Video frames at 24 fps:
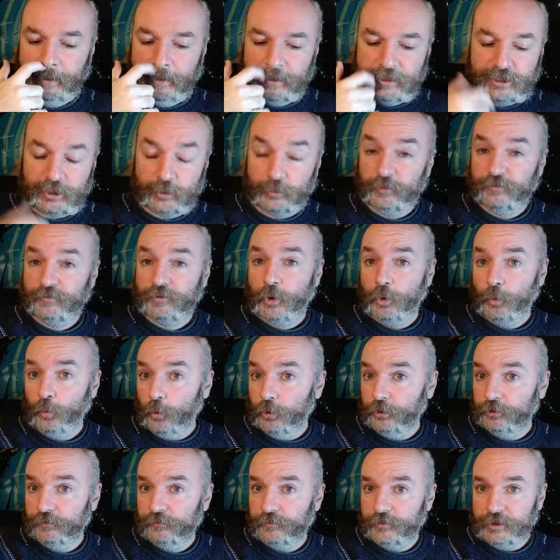So we've got
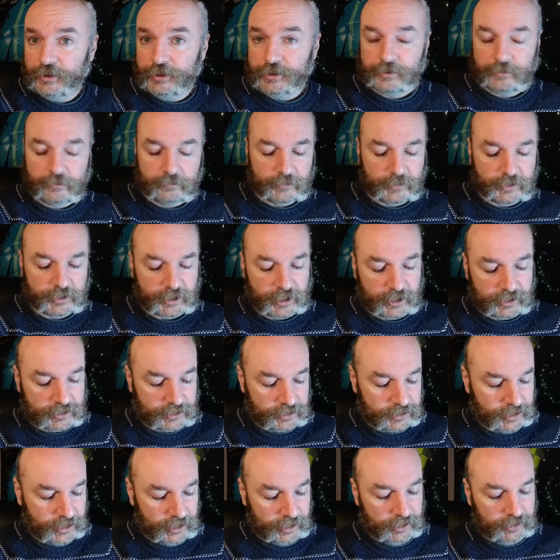one of these
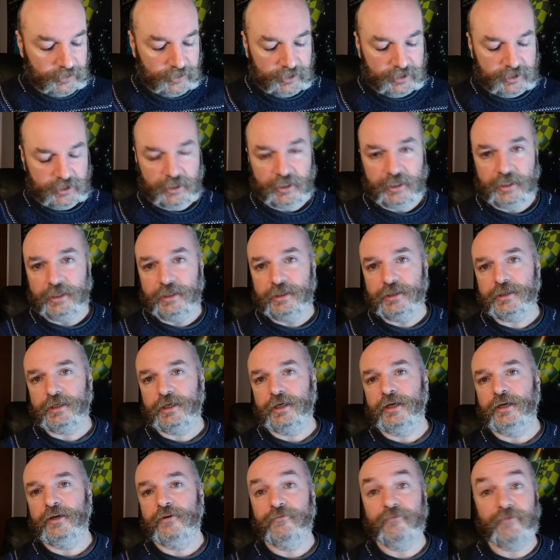sectors here. This is
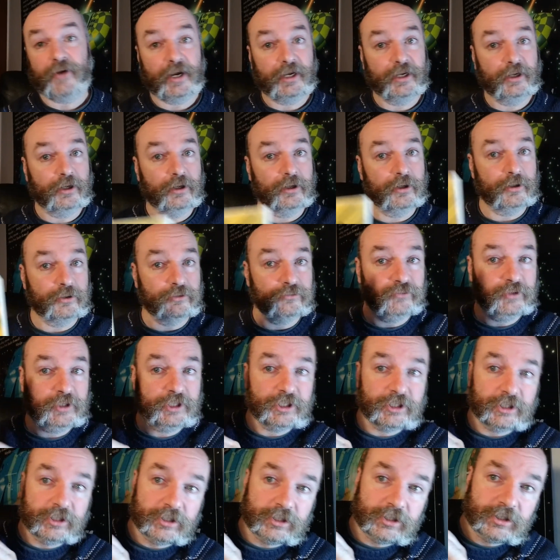Vanguard
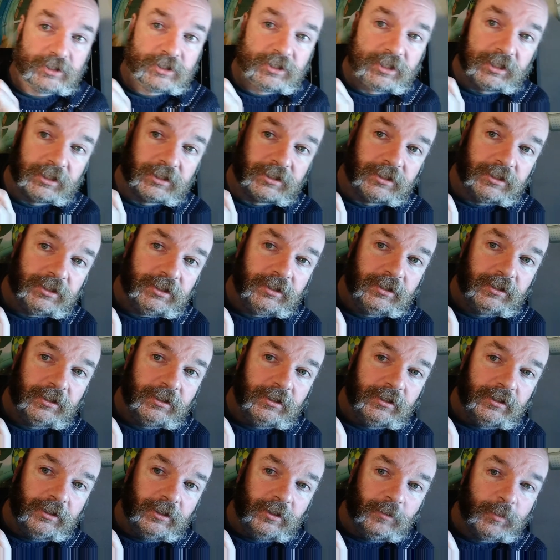Reaches sector
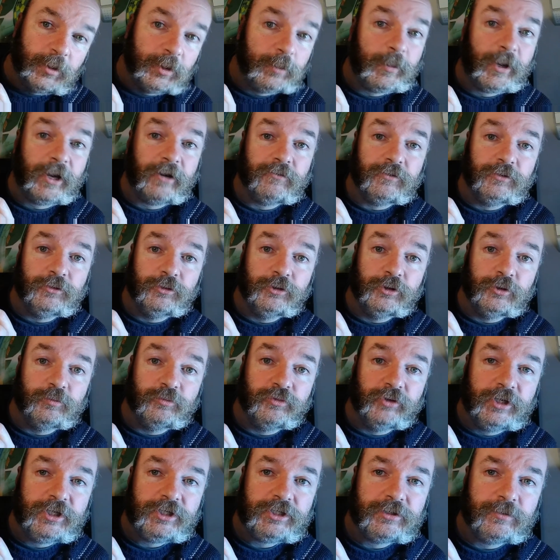by Paranoia
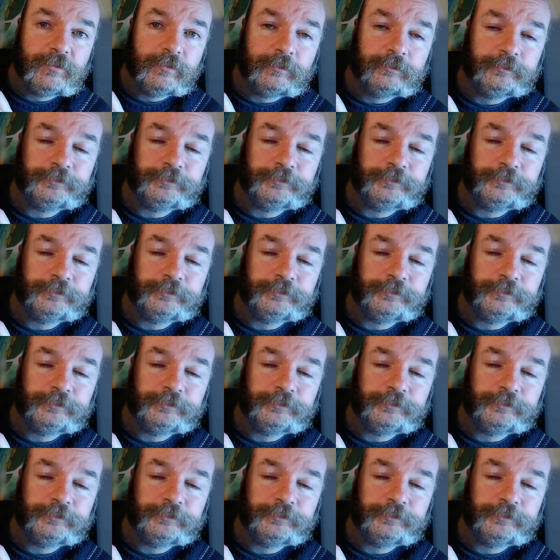Press.